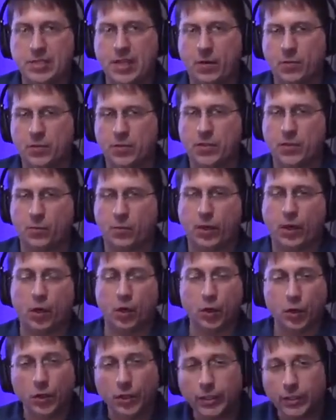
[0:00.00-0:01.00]
That was somewhere
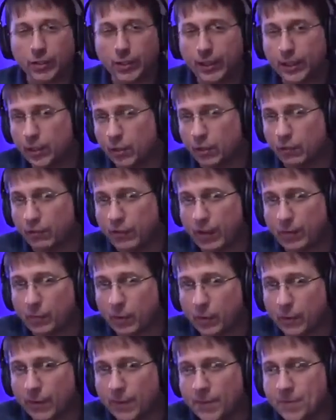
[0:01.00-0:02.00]
earlier in
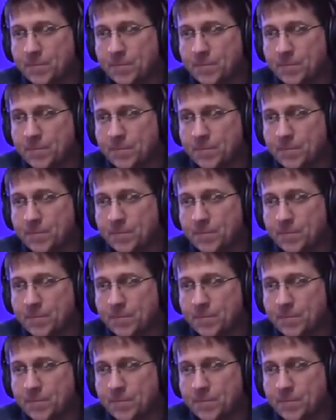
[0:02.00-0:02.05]
November.